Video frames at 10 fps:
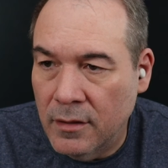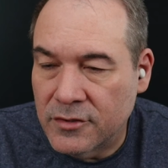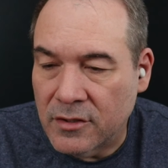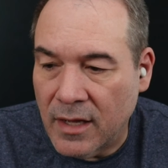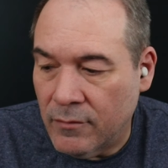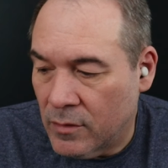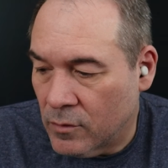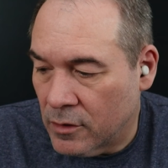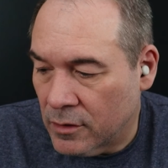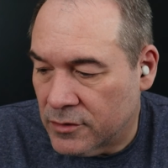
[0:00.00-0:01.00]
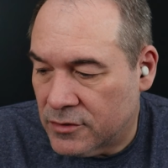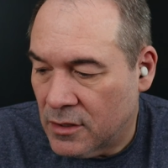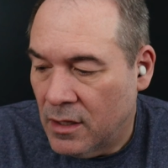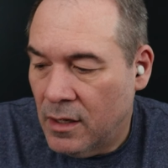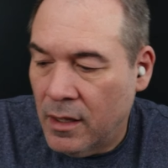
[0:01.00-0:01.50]
so that one works.
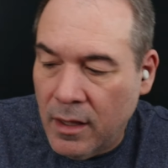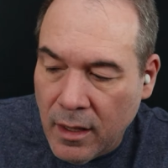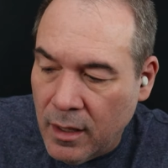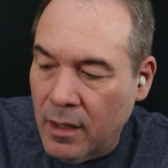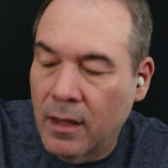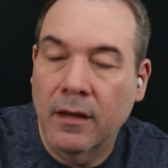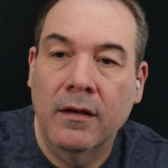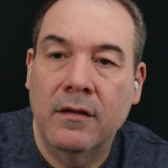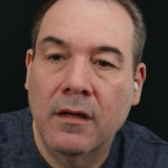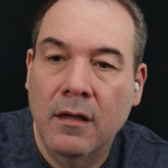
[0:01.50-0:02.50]
And